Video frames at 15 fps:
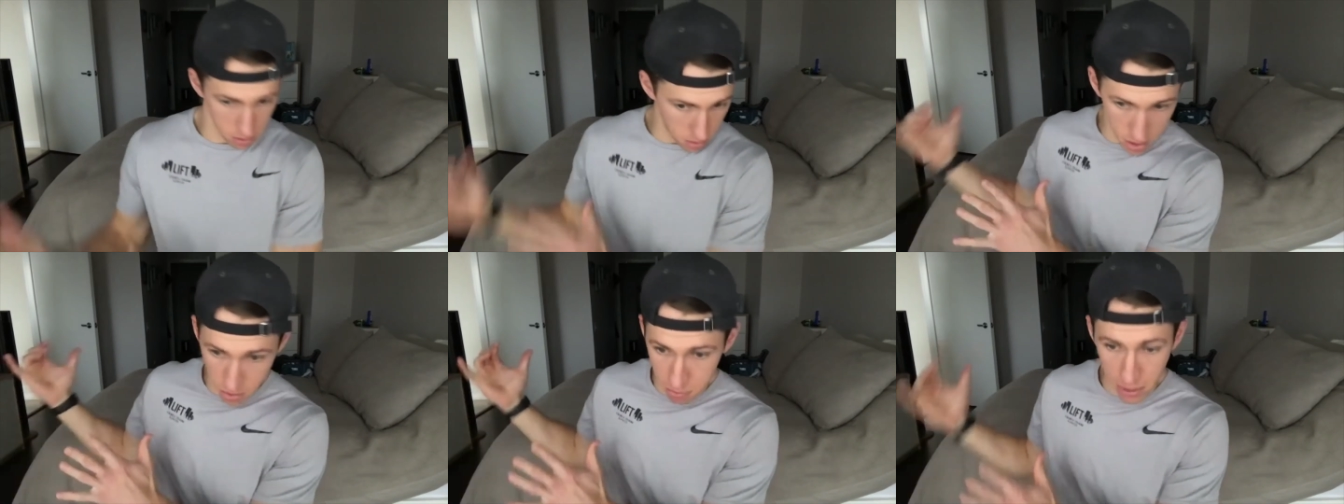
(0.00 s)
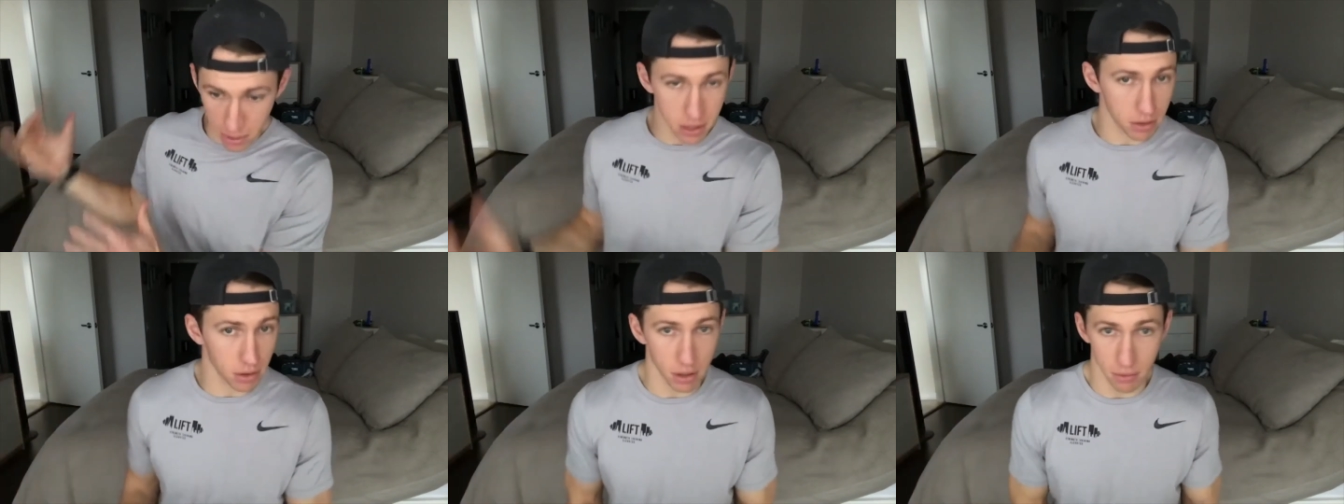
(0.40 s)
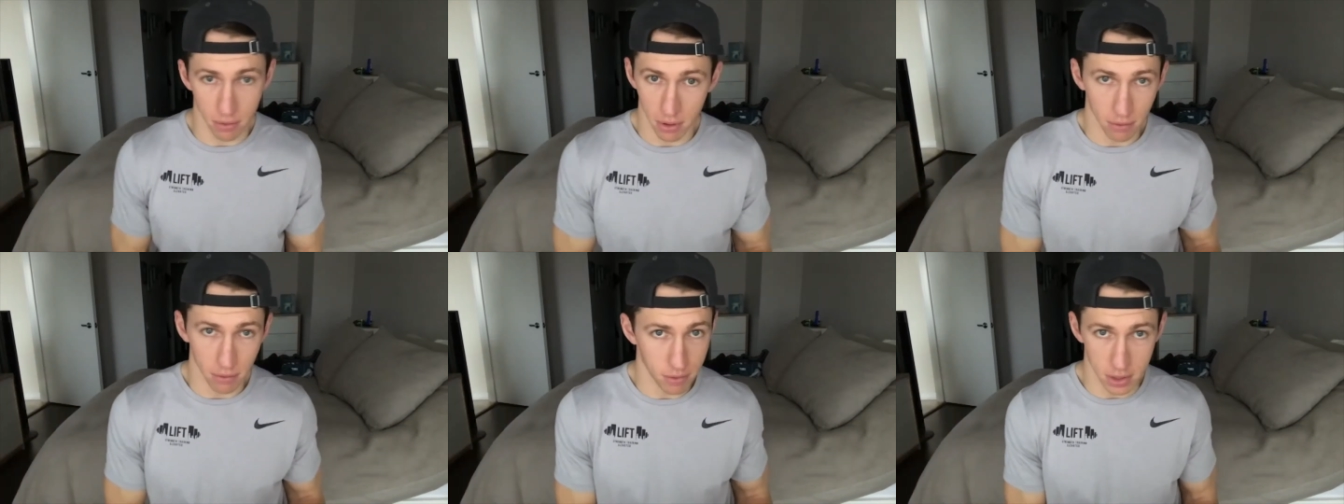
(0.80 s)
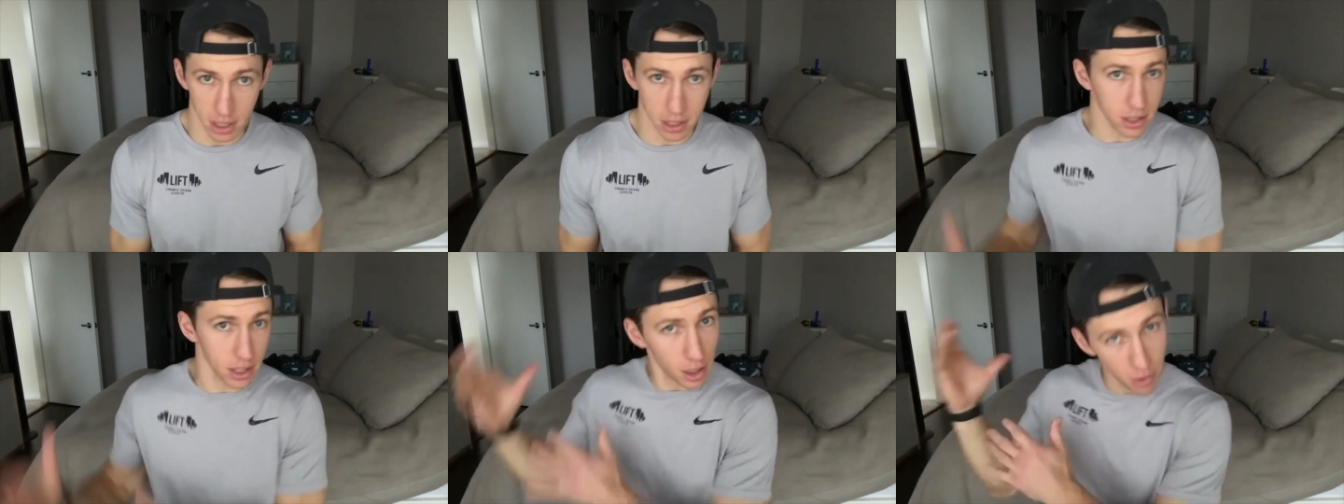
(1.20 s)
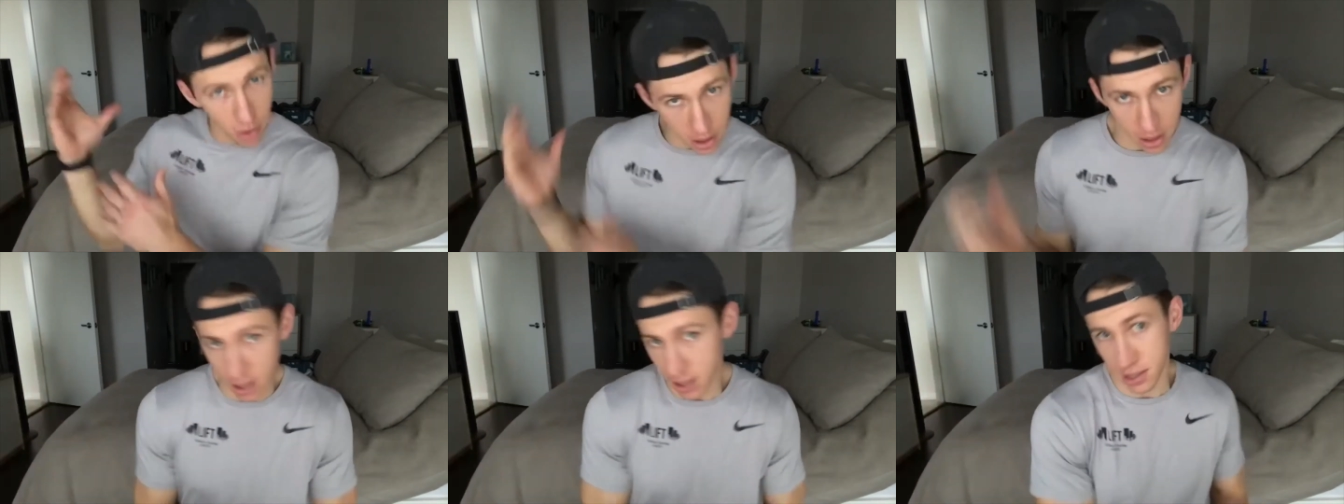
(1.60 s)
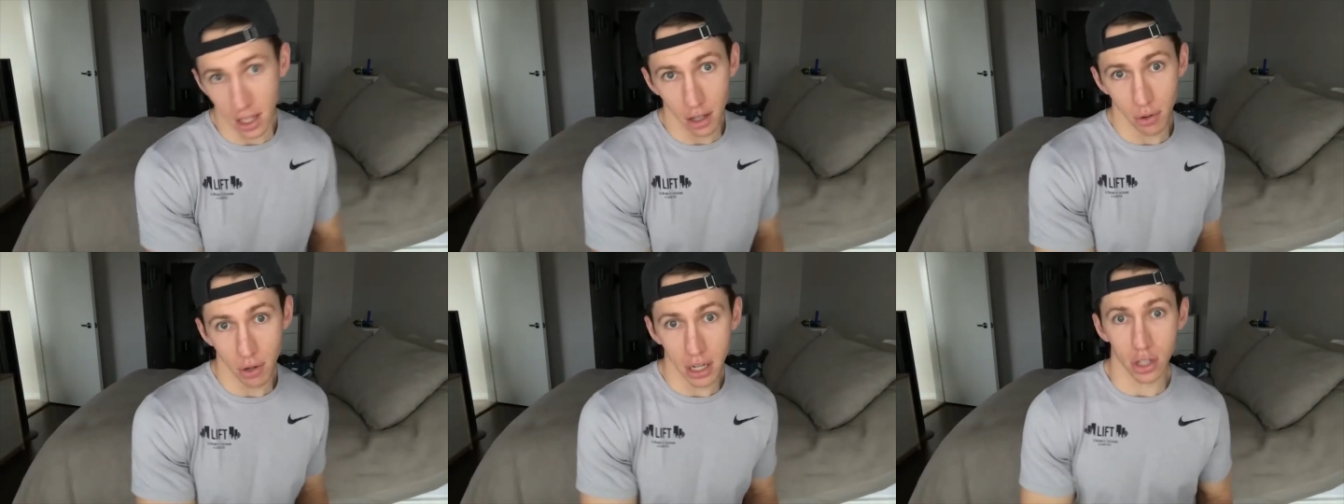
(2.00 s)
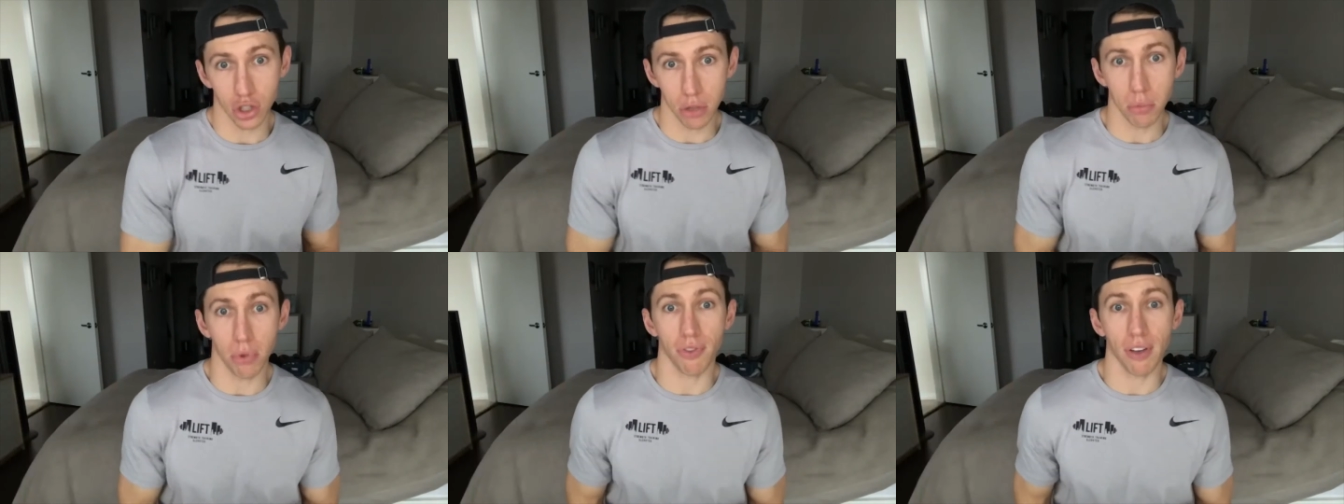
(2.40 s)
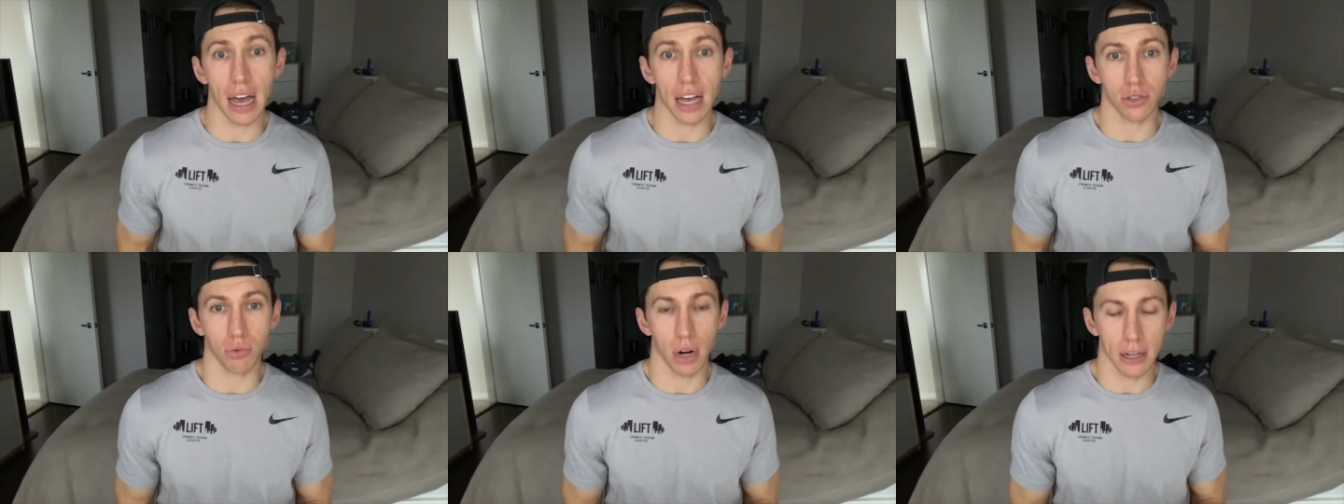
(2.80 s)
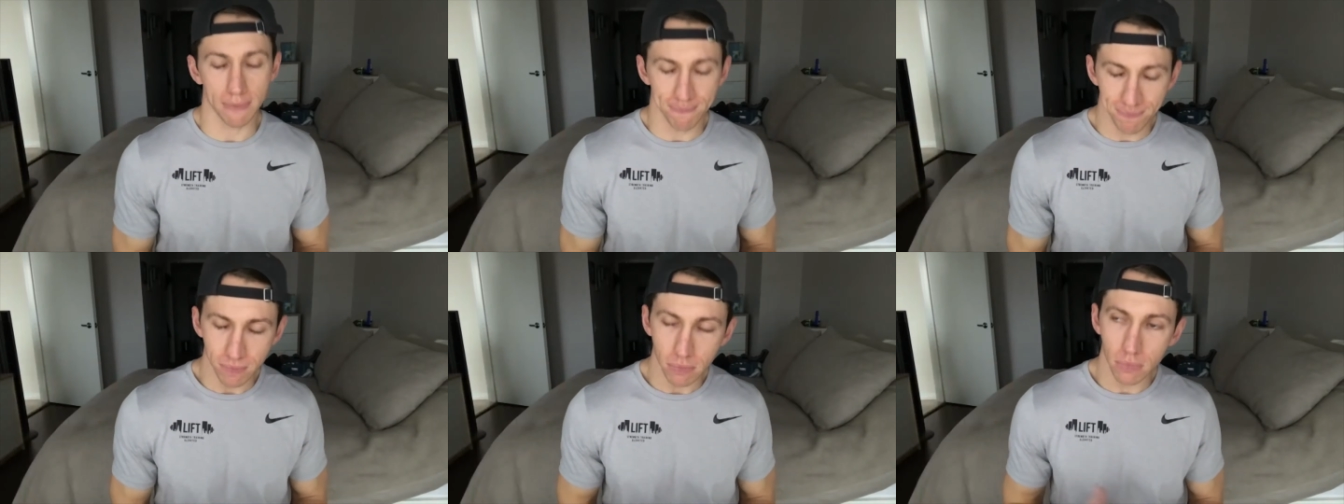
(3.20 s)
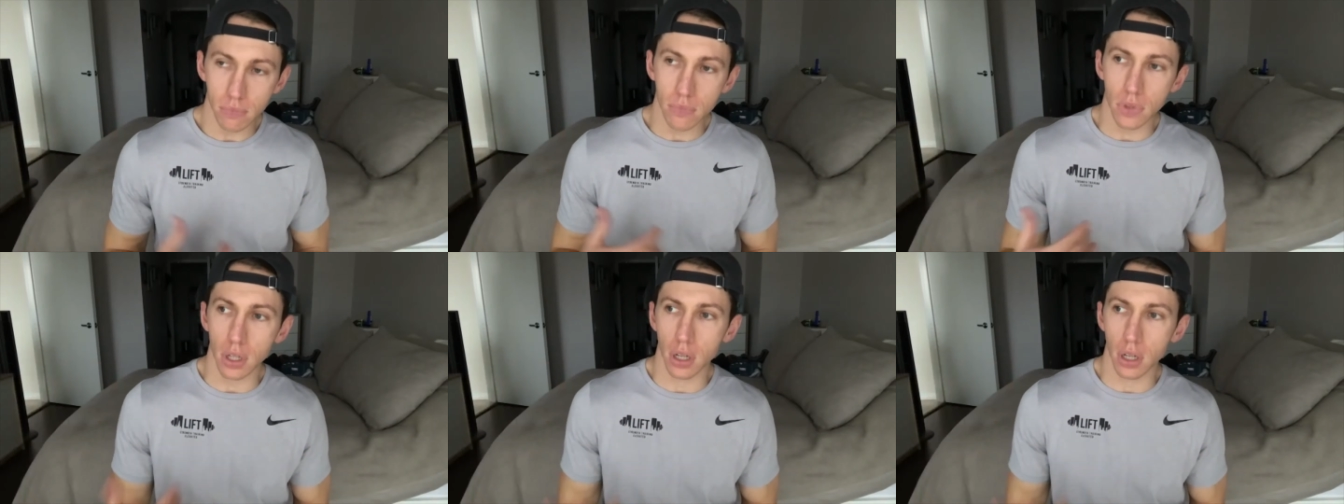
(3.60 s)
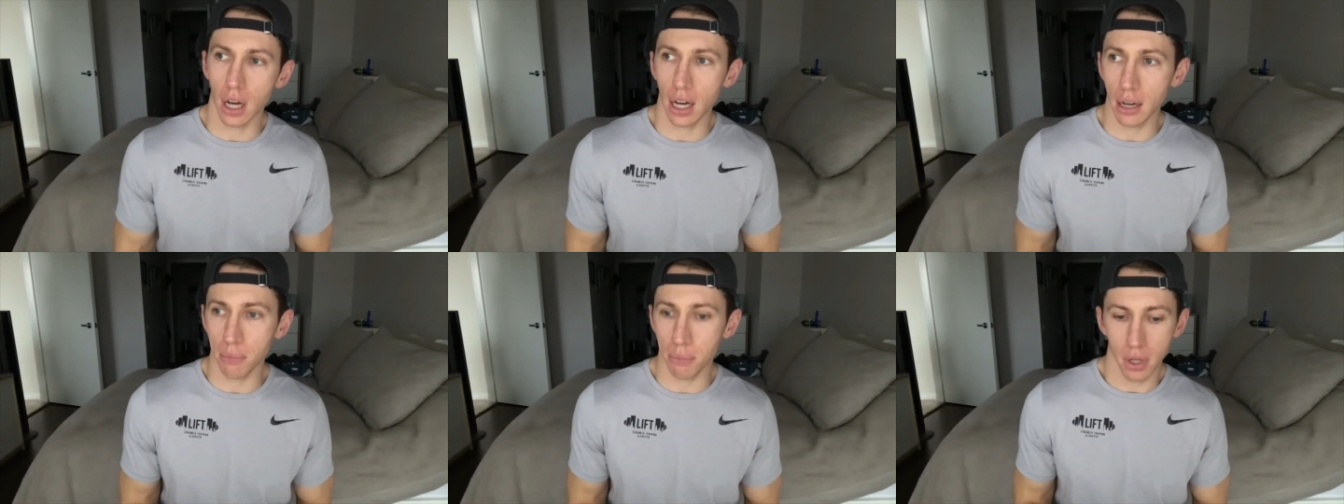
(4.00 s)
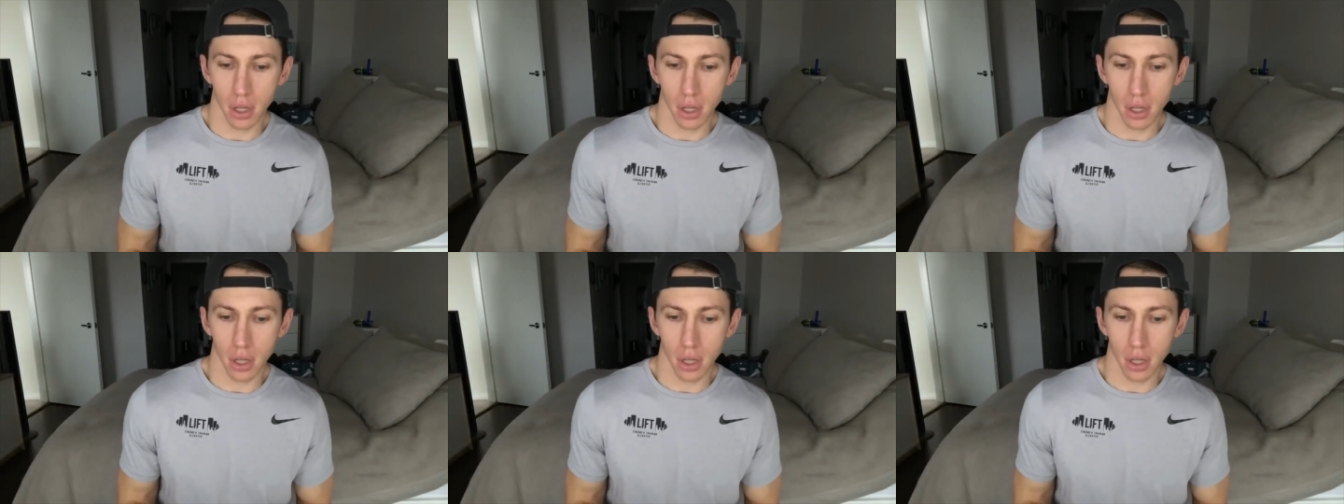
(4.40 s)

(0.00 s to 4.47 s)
you're basically decelerating and accelerating super fast, right?